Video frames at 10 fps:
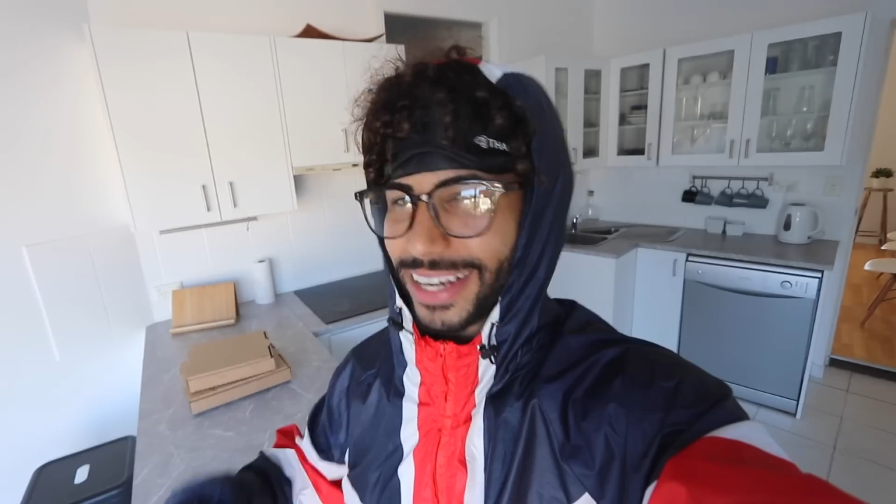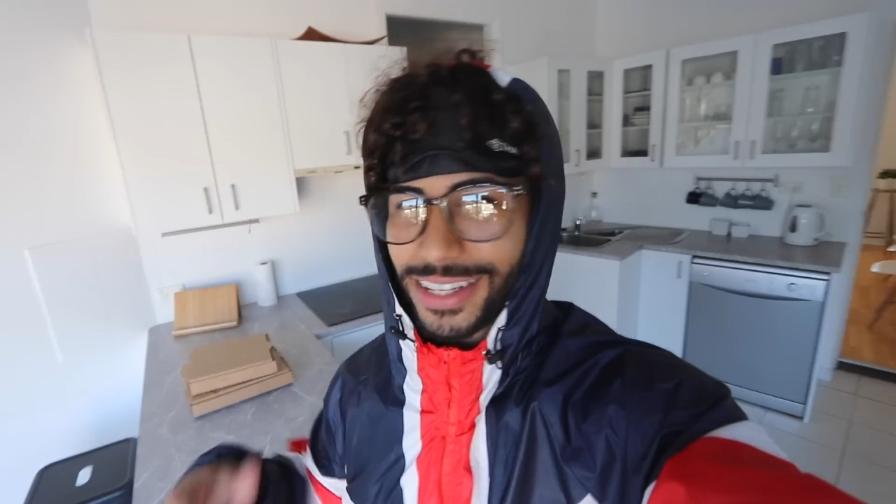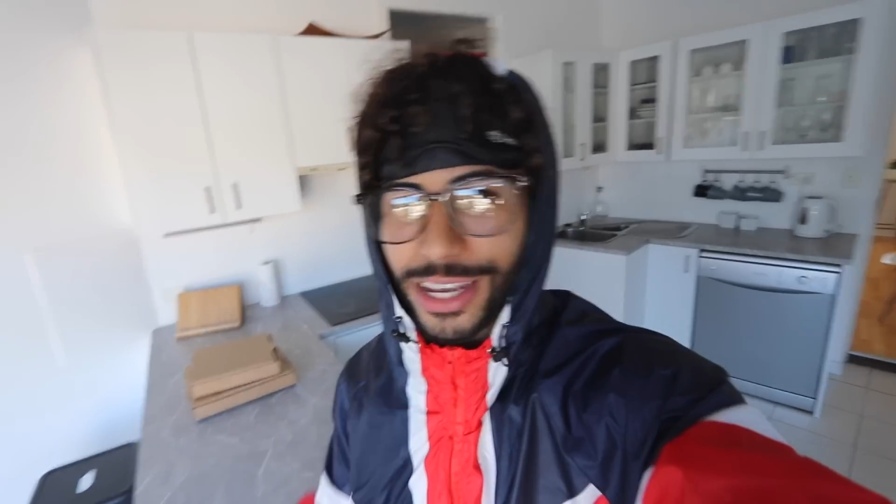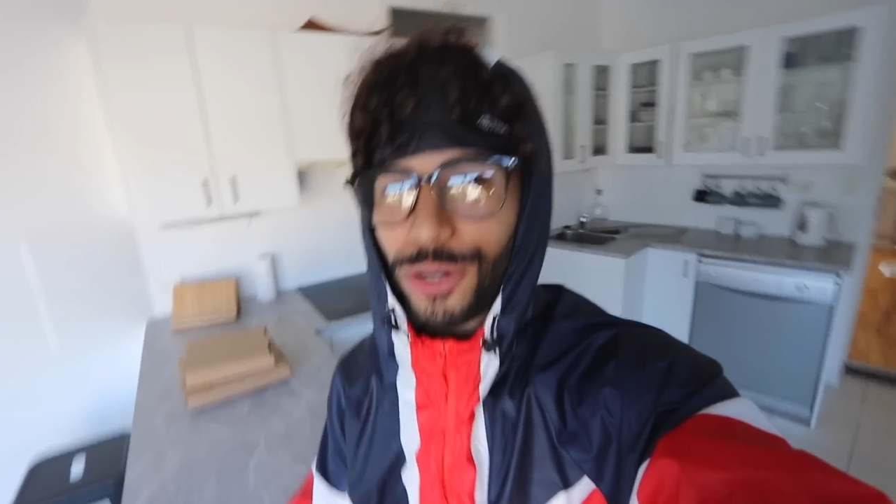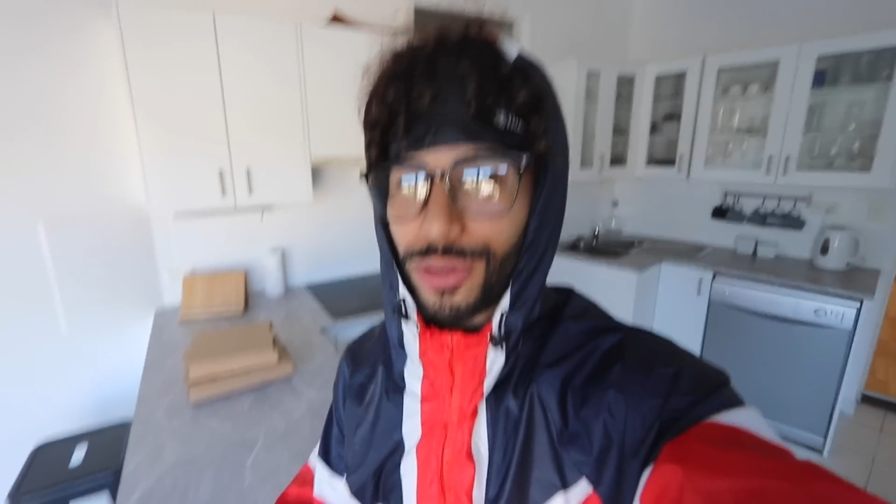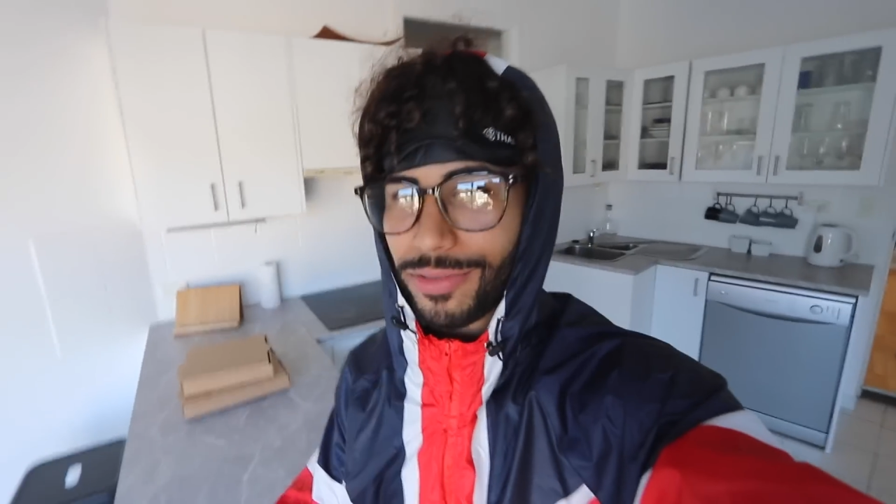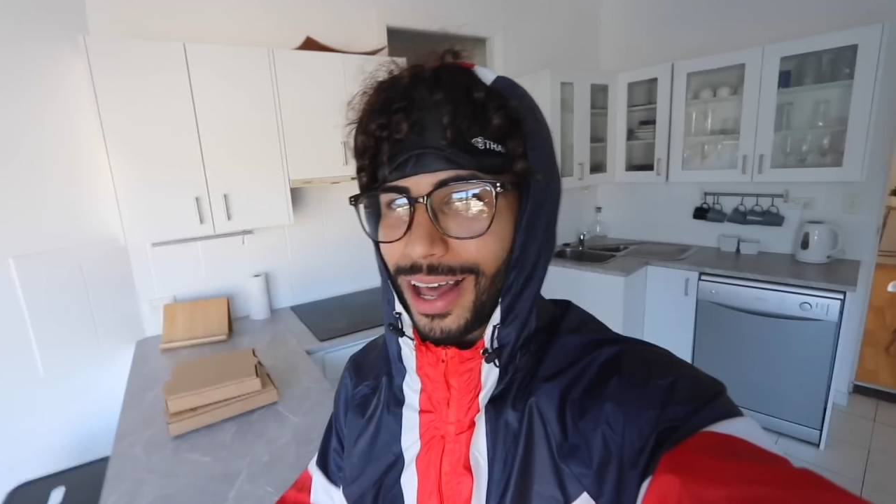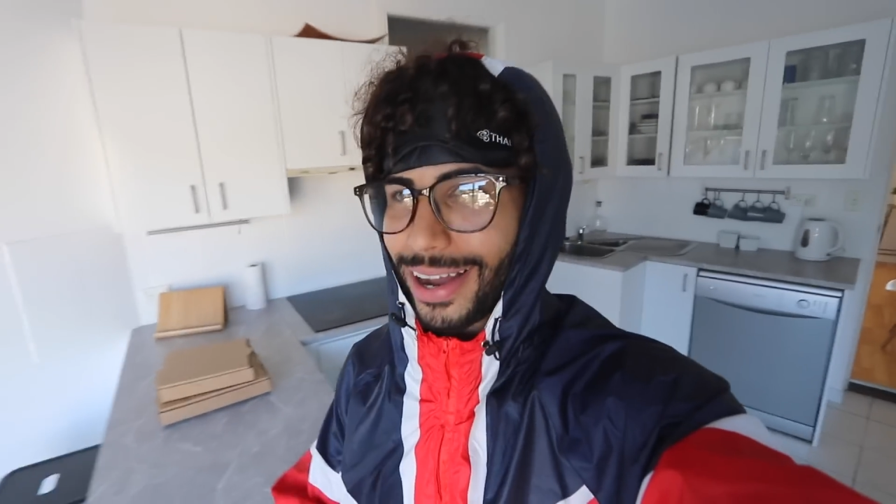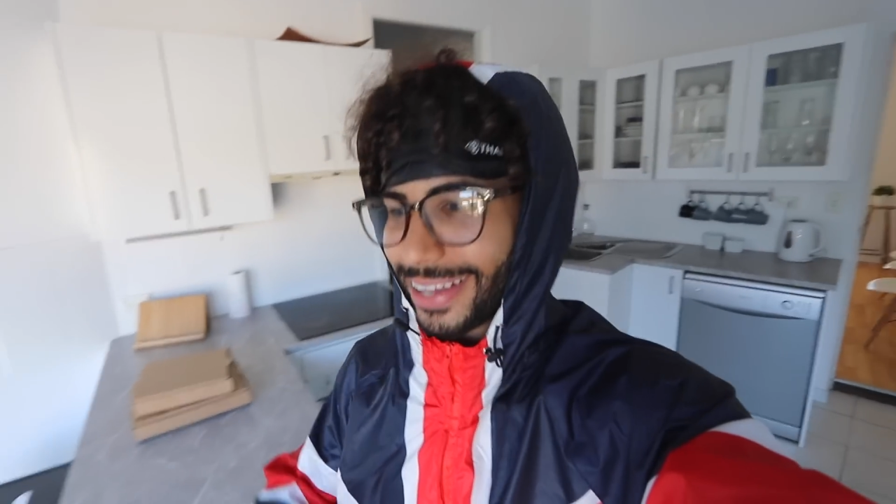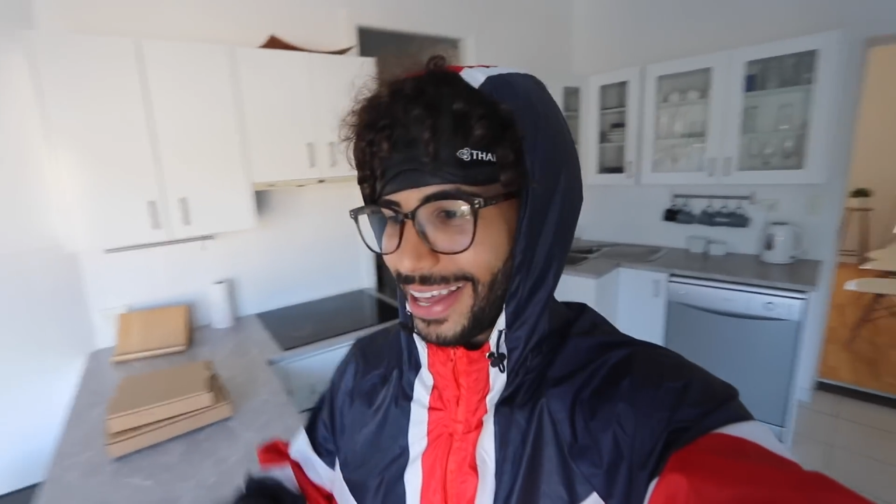continue the
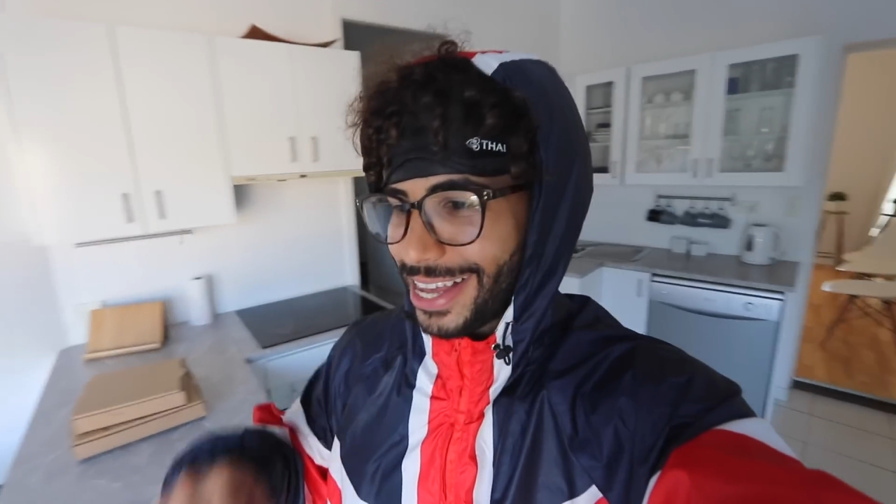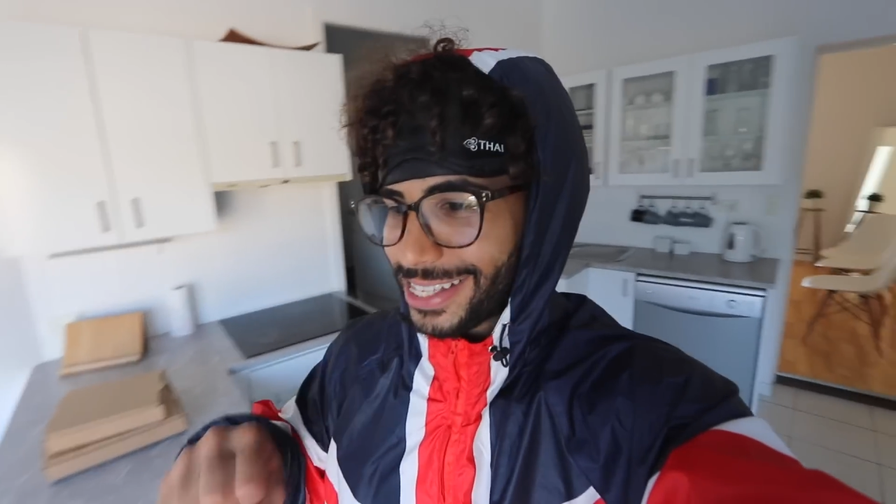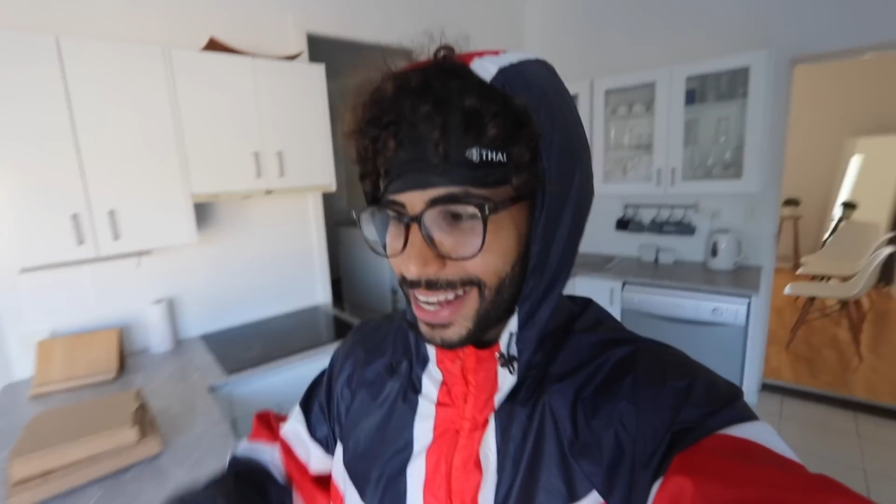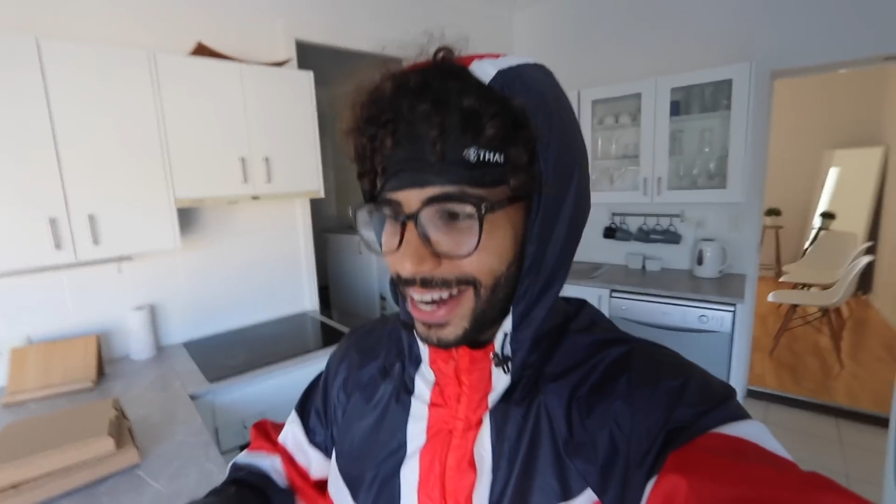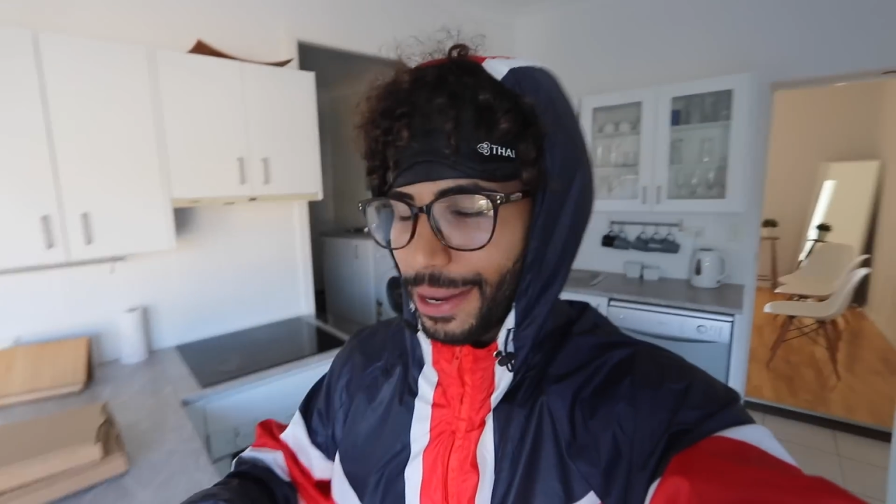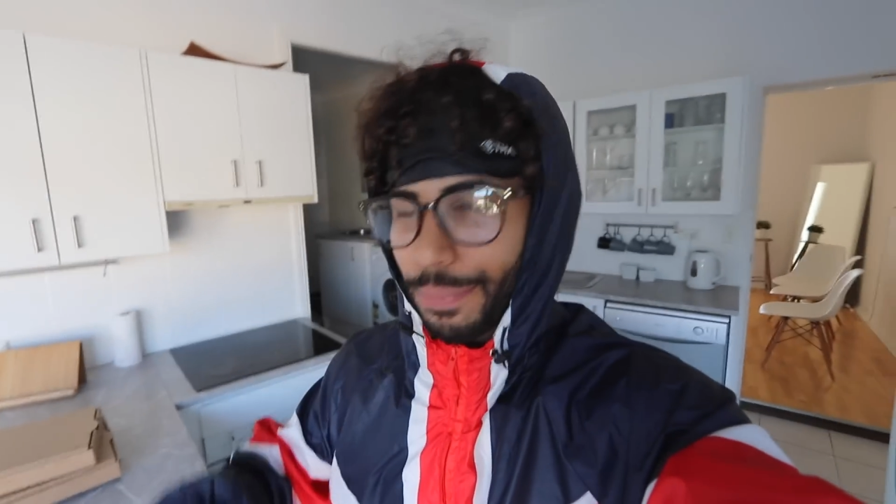vlog today,